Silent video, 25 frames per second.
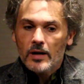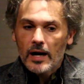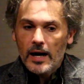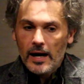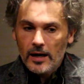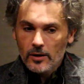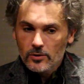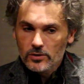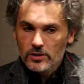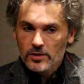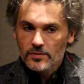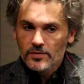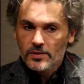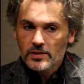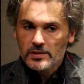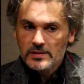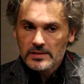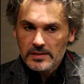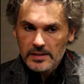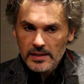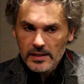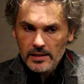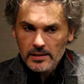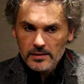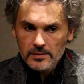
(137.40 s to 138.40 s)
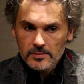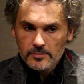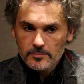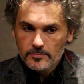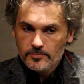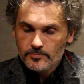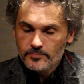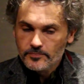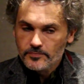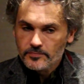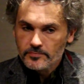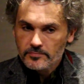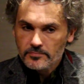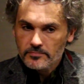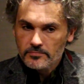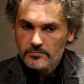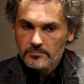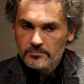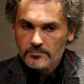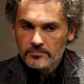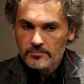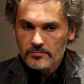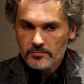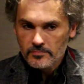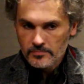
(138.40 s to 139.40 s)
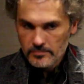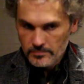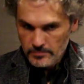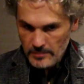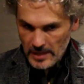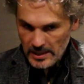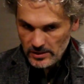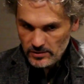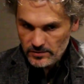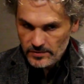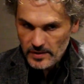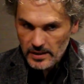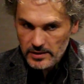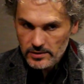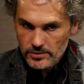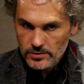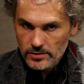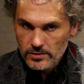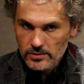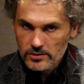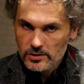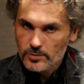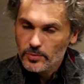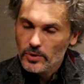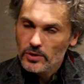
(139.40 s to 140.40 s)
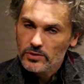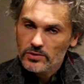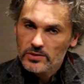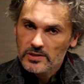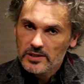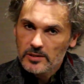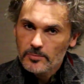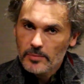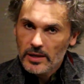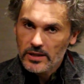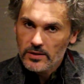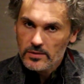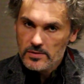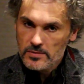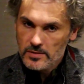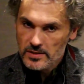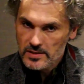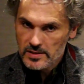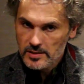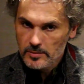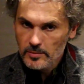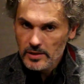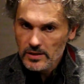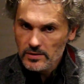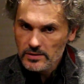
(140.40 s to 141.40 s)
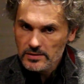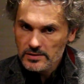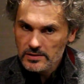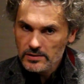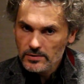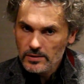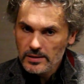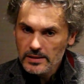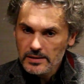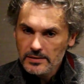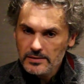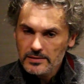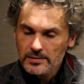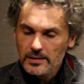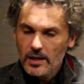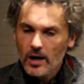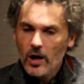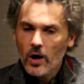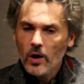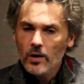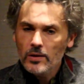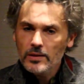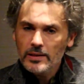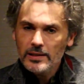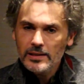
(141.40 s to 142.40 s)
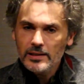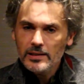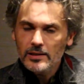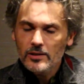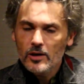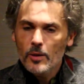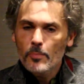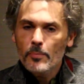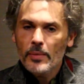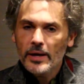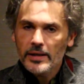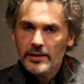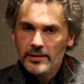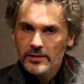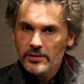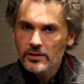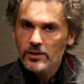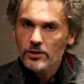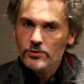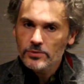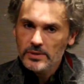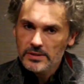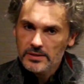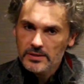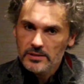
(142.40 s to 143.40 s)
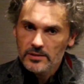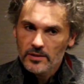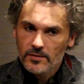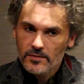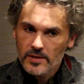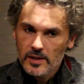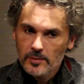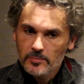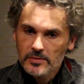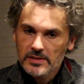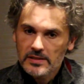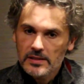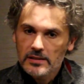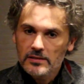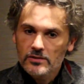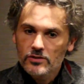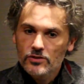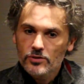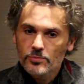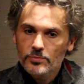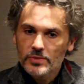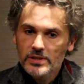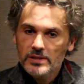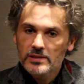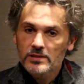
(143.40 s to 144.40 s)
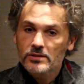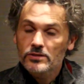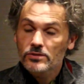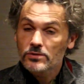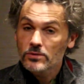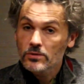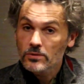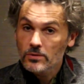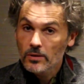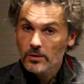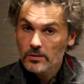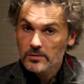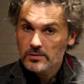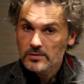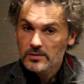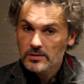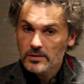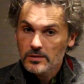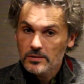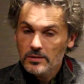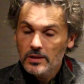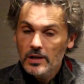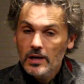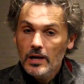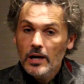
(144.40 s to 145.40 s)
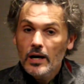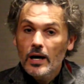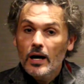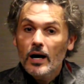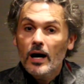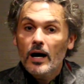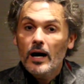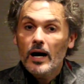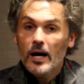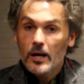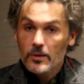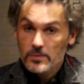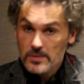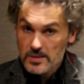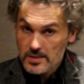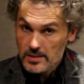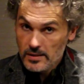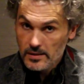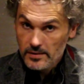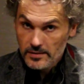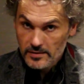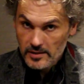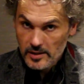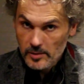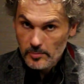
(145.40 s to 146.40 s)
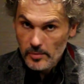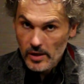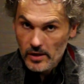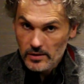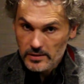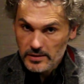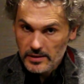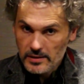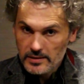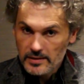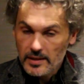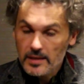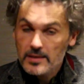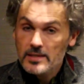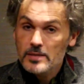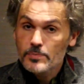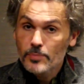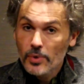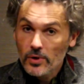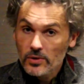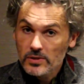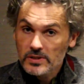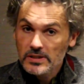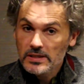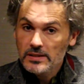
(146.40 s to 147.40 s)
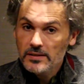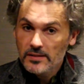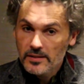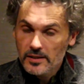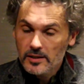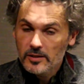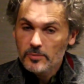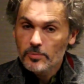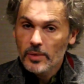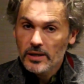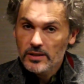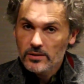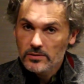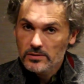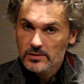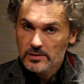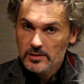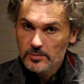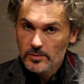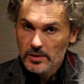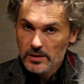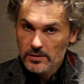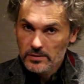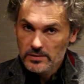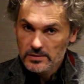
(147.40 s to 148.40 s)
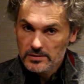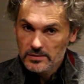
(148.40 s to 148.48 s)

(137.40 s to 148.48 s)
out of the 10 manufacturers producing biosimilar insulins, only a minority of them tend to be strong also outside their market, exporting their biosimilar